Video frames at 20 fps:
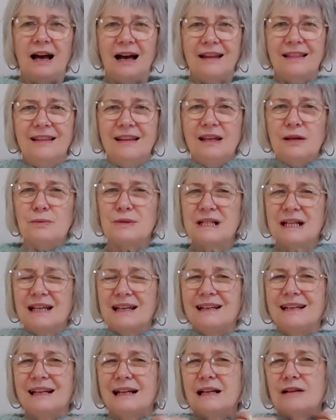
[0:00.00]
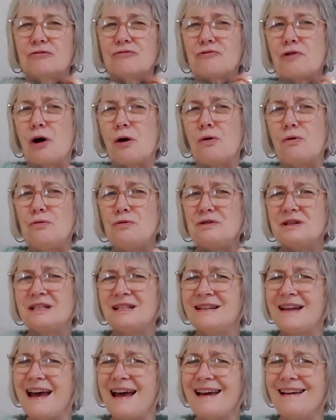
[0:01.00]
I think it was like a little
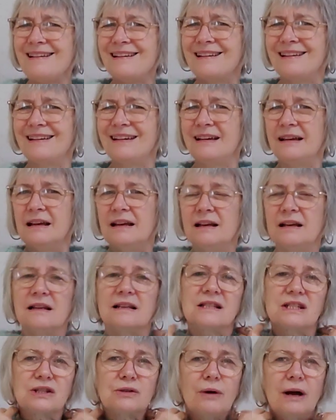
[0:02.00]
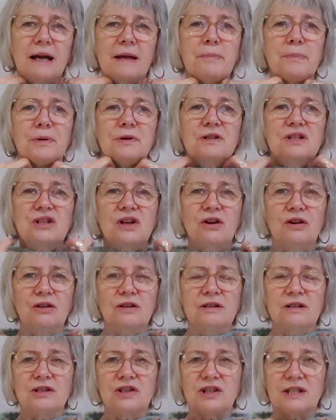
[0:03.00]
rolled neck, so I put
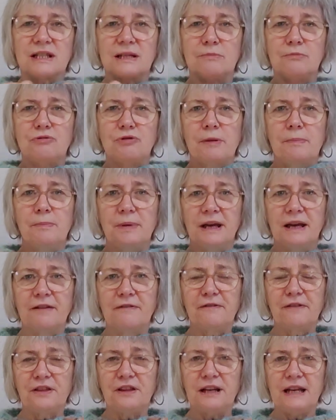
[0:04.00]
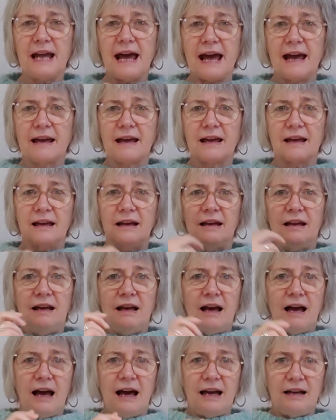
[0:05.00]
on just some ribbing for the neck
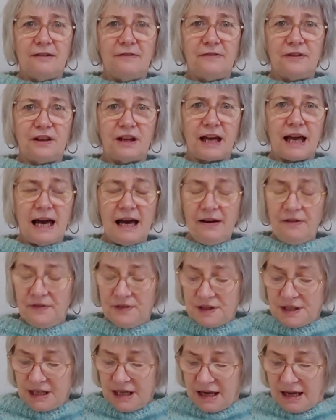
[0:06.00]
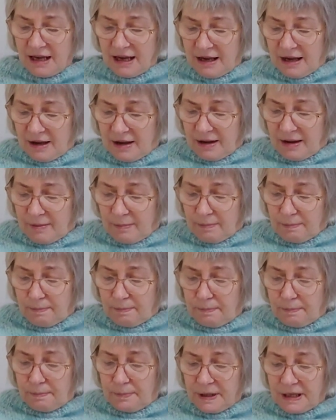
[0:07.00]
and for the cuffs,
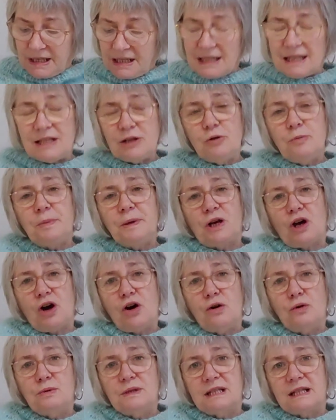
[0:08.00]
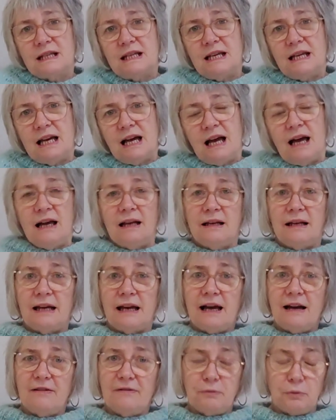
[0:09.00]
but it's super cozy and
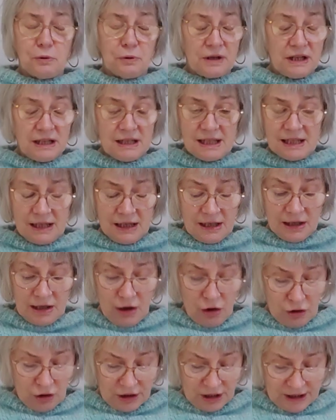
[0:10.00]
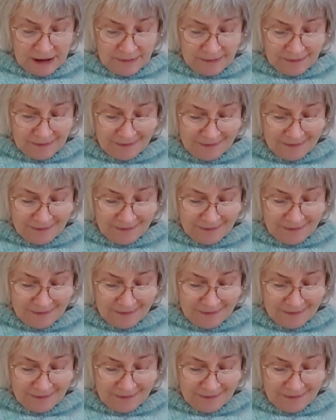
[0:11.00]
I have worn it a lot.